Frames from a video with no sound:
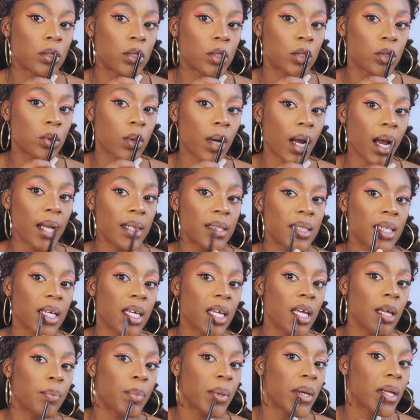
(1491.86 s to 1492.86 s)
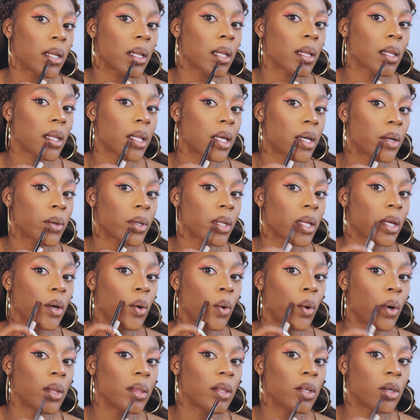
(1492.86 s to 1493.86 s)
try to keep it literally
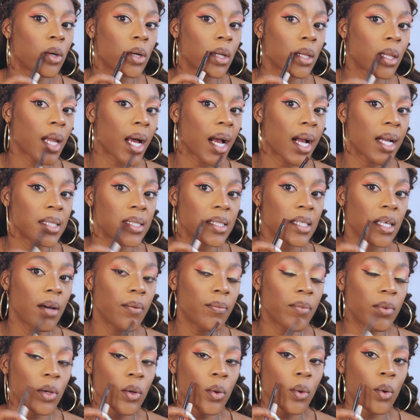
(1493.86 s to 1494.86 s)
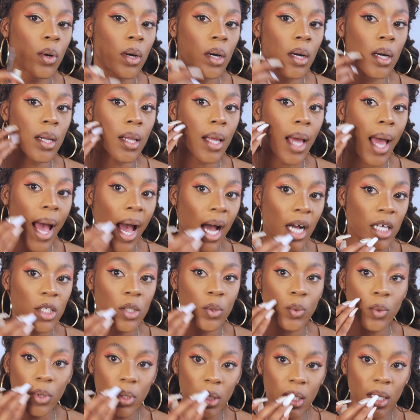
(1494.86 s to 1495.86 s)
on your lines of your
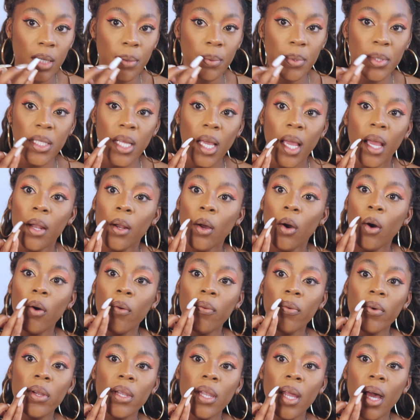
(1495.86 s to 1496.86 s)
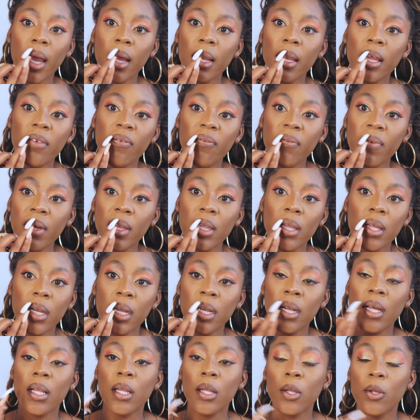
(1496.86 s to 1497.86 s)
actual lips and overline it, fill it
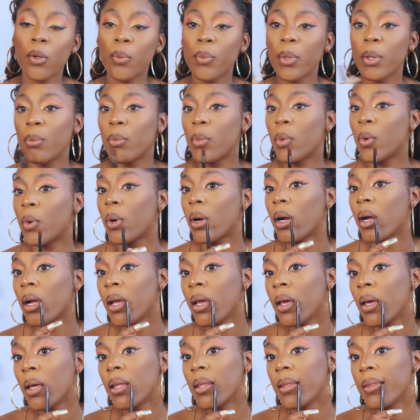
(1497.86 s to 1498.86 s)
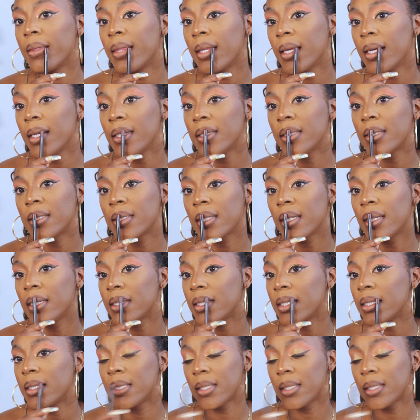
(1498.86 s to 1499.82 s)
in a little bit more. This is